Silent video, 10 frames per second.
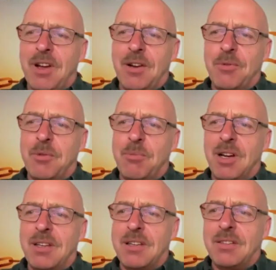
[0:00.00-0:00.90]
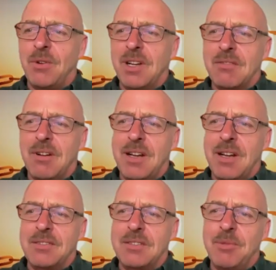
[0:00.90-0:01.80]
for the 100th monkey so I could ride
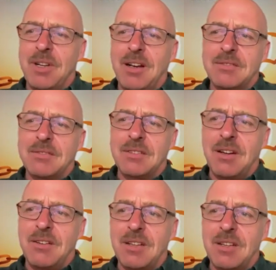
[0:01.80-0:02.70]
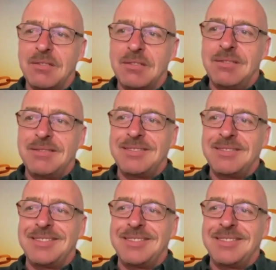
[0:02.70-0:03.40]
on somebody else's coattails.